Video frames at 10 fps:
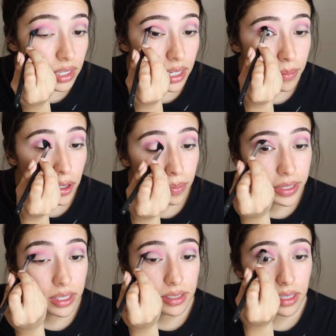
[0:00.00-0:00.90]
I'm
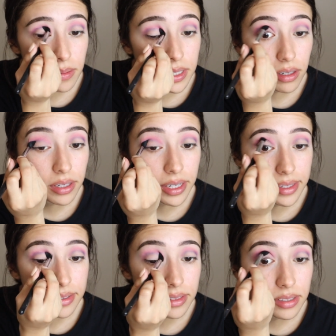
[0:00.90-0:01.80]
hoping this comes out
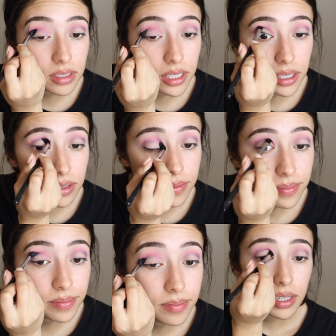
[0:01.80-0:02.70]
nice, you know?
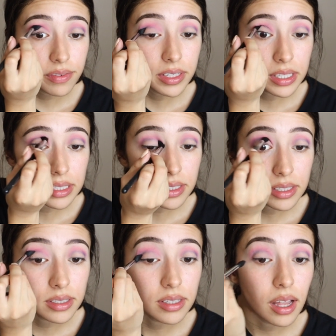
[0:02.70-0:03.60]
But if it
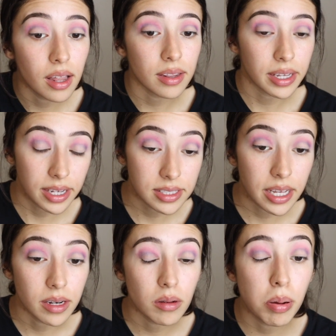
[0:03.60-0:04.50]
doesn't, like I
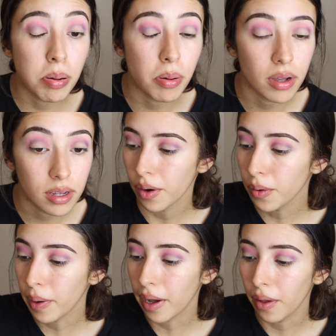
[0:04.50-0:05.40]
said,
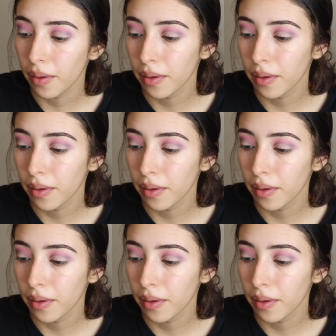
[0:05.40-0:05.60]
oh well.